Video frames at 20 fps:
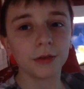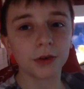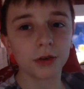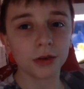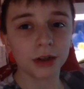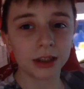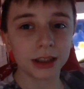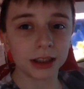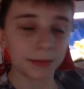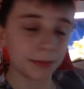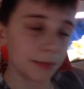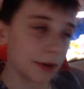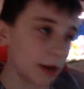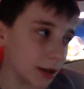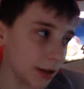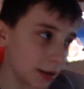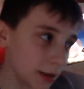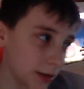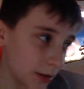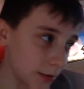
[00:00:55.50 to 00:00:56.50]

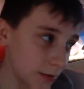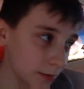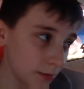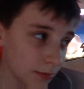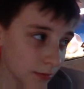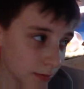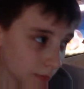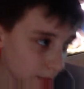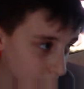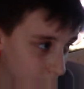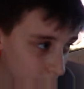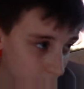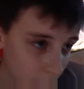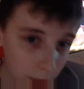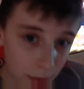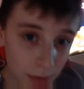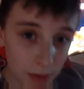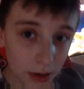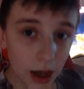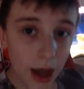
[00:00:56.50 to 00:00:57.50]
Christmas.
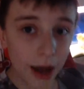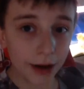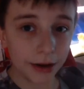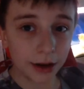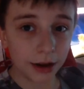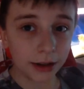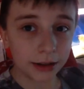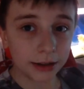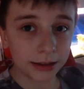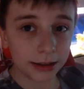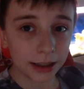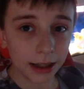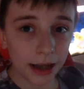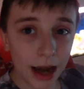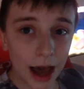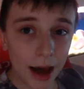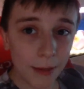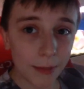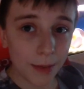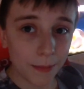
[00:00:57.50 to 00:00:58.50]
And I still
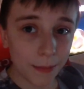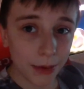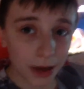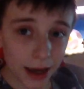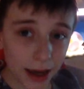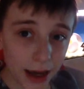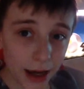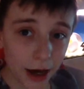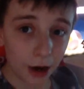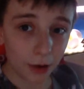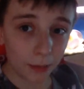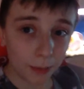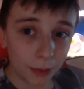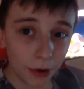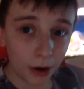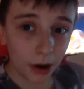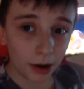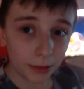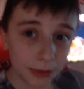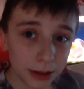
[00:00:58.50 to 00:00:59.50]
am a bit ill,
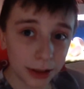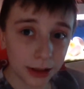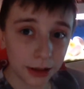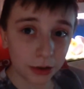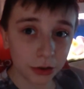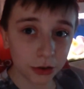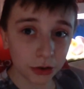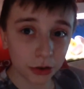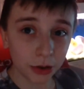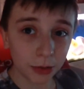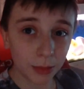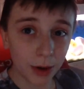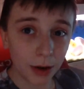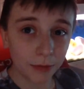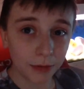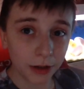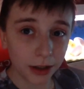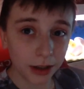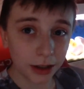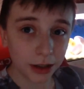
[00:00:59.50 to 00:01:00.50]
but I'm still doing my
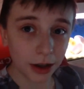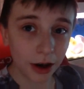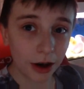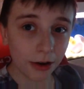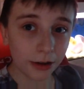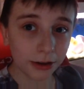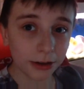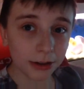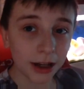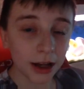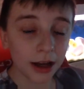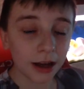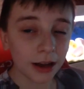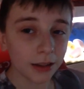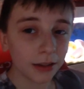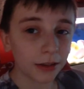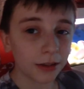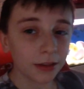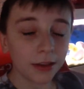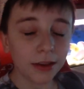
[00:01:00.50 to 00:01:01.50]
videos.
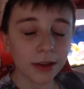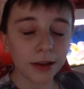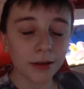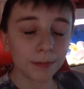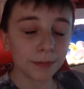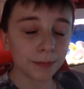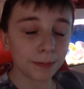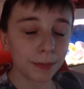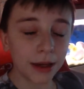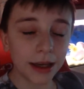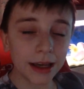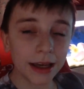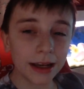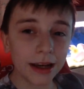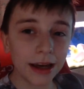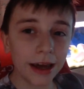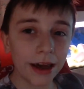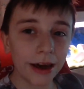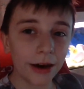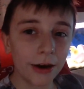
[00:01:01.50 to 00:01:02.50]
Being
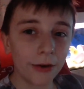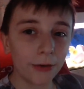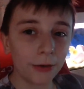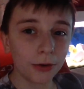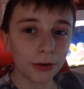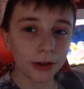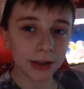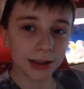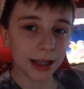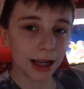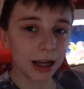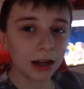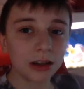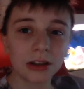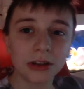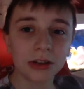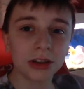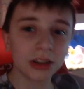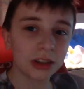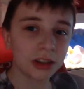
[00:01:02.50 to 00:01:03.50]
ill or sick
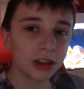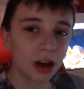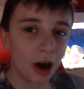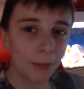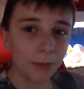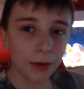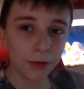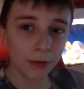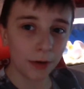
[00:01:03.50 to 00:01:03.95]
doesn't stop me